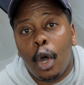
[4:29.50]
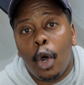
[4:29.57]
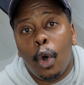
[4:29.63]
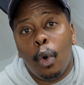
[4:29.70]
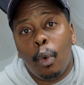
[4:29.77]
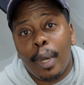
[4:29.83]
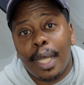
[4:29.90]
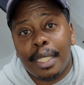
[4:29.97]

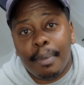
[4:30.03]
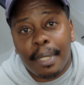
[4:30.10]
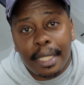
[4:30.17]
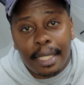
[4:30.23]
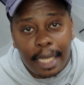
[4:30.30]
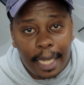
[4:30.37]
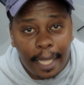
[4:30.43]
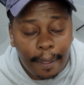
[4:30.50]
Always be
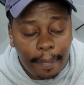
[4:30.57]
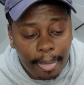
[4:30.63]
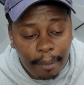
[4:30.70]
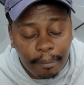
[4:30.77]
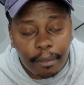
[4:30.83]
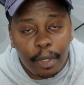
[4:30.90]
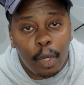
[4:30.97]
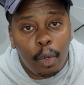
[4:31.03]
selling.
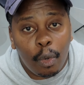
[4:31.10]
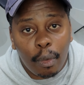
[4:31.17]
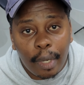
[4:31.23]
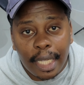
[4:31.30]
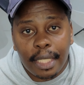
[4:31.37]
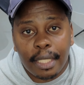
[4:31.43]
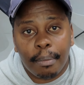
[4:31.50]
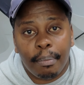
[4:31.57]

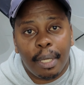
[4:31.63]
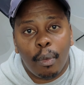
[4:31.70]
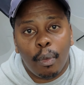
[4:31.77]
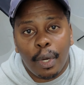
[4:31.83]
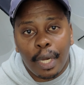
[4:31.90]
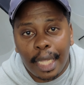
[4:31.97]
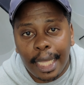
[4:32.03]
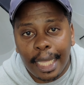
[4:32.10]
Always be
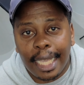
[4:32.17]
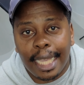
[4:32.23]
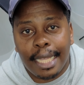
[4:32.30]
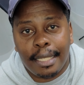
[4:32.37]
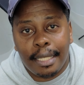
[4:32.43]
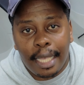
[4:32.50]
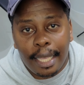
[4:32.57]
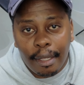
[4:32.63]
working a
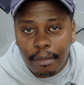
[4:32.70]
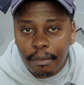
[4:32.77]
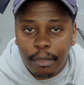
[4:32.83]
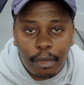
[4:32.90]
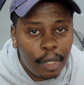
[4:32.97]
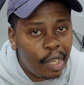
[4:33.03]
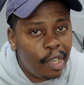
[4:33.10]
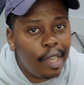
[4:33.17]
sale,
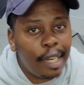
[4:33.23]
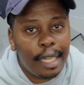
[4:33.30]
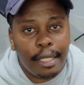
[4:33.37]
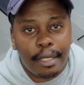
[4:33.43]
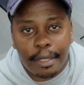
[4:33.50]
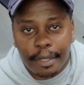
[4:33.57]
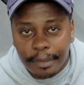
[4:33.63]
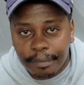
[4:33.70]

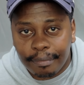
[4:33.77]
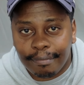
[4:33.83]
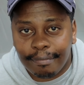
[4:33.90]
regardless.